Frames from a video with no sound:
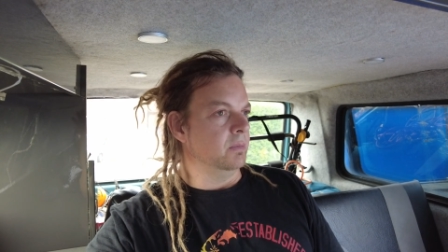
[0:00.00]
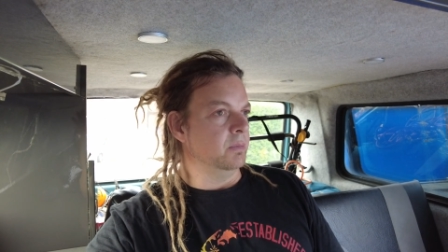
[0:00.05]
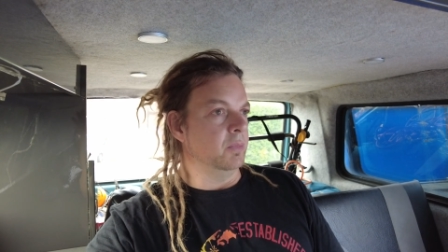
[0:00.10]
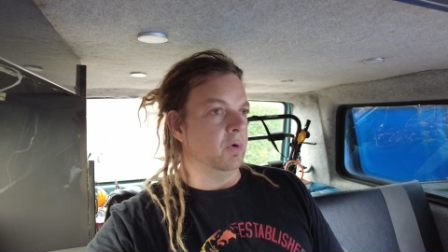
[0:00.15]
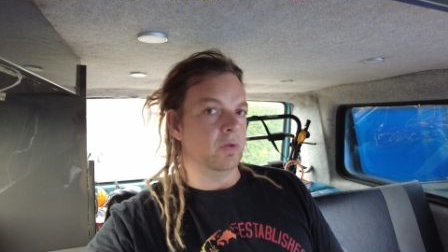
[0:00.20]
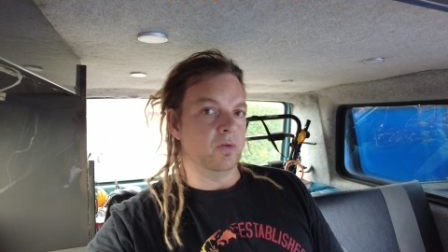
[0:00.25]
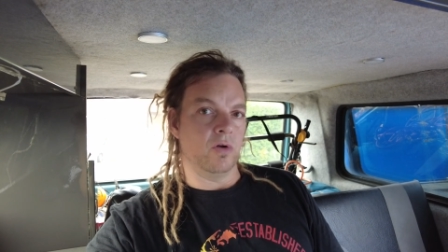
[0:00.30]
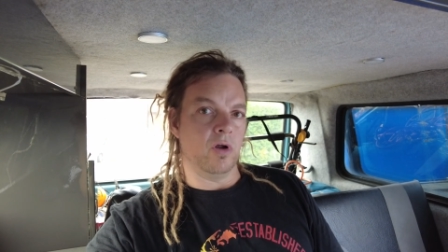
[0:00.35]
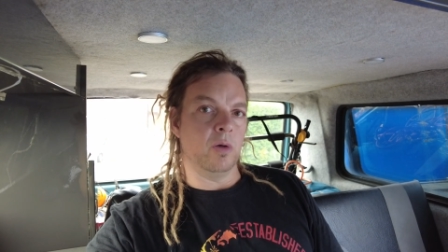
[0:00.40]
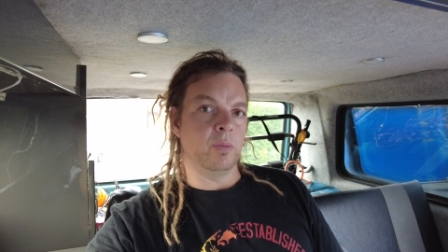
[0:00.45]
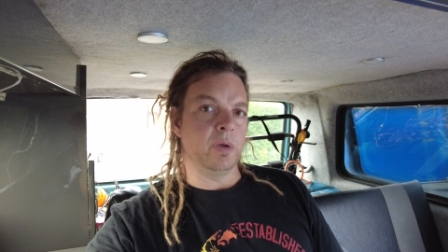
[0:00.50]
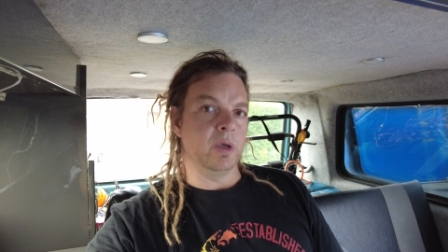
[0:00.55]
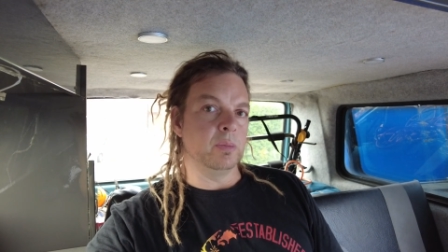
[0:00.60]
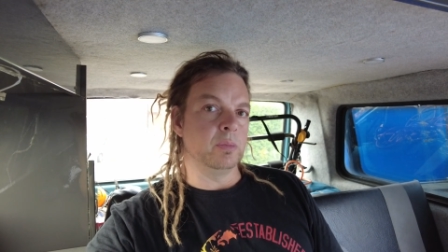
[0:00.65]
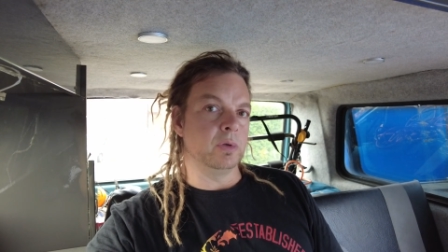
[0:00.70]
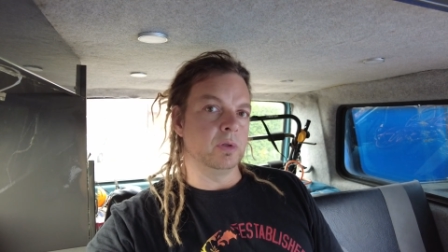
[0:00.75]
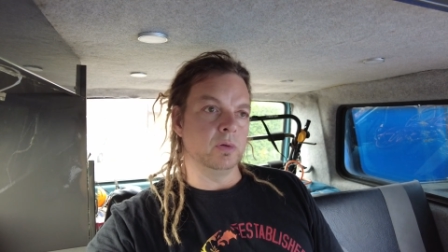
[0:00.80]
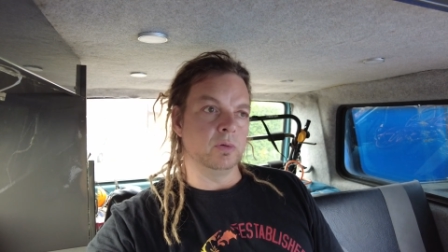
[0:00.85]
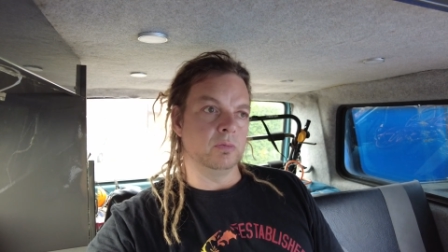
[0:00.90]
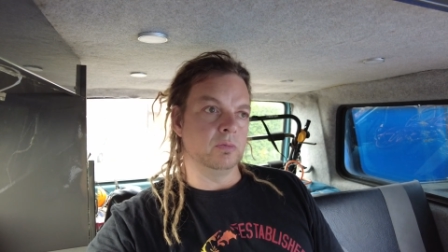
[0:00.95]
But there are
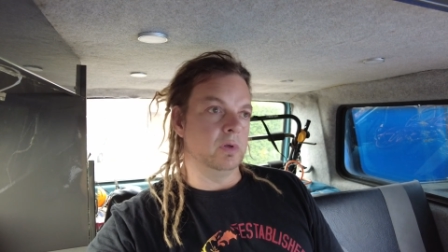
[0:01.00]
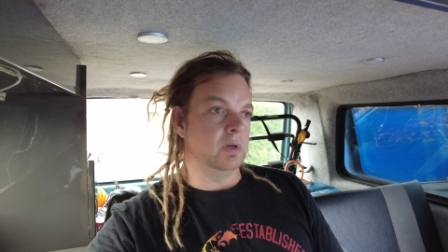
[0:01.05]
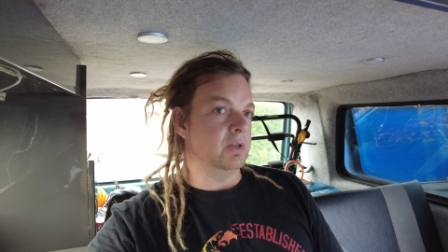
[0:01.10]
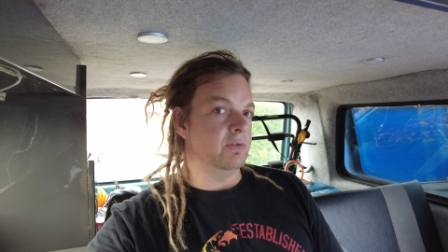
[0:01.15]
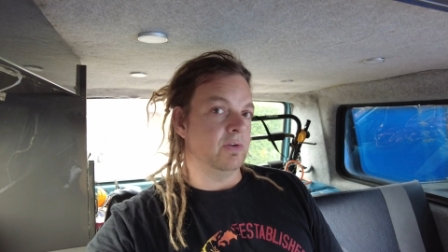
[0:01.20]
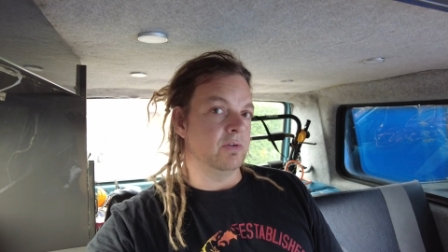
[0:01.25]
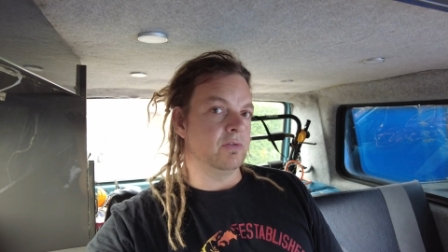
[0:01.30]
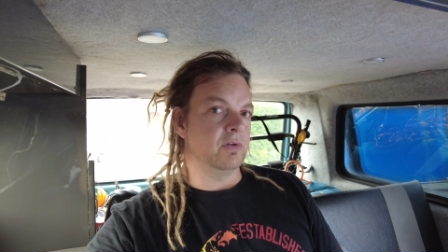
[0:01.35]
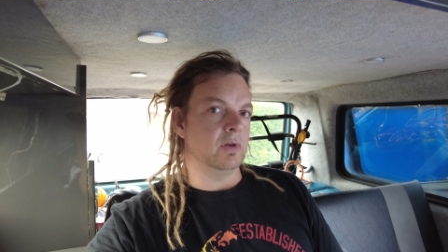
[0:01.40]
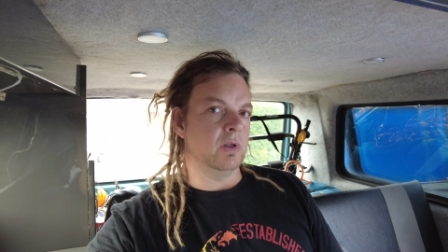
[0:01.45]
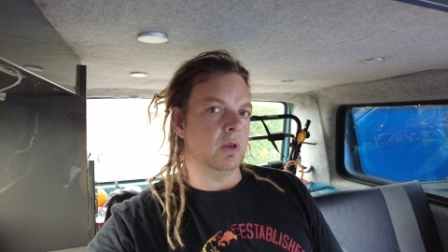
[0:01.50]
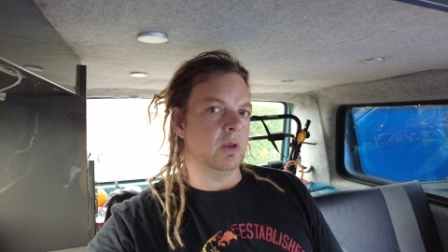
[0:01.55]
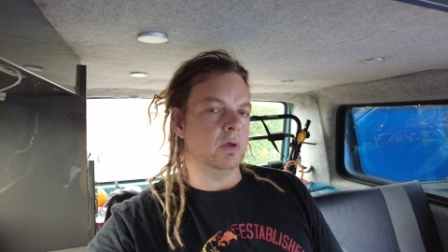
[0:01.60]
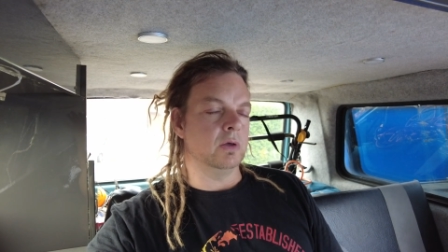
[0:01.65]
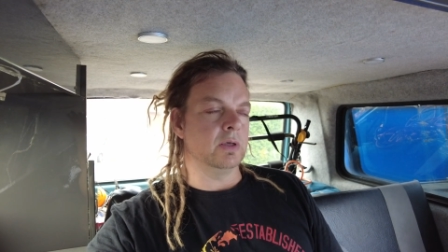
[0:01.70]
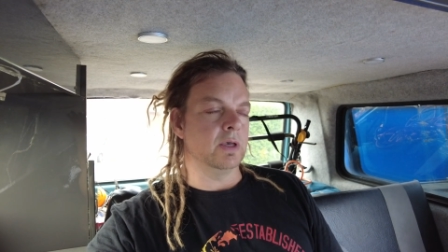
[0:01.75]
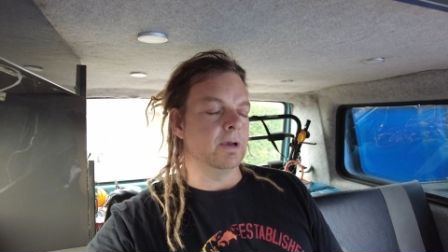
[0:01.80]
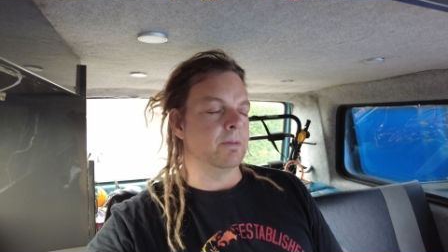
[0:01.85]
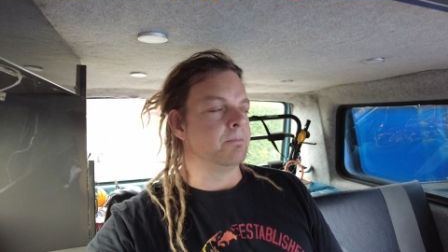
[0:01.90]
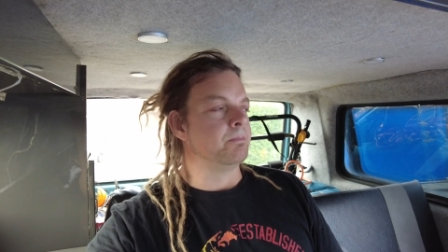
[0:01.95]
people who leave it for a lot
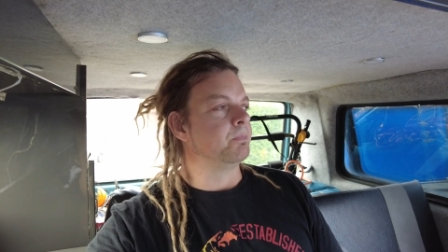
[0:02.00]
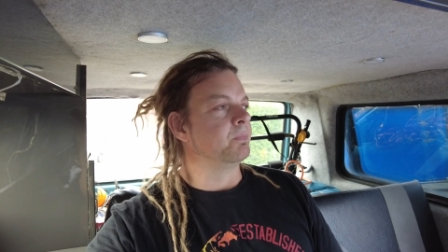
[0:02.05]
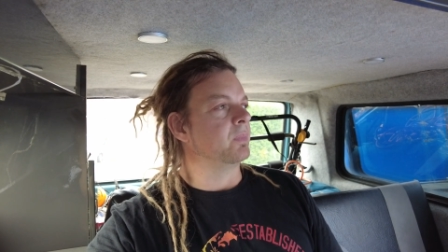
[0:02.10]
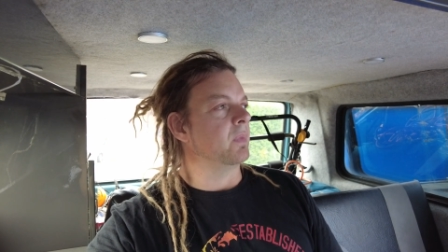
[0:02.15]
longer,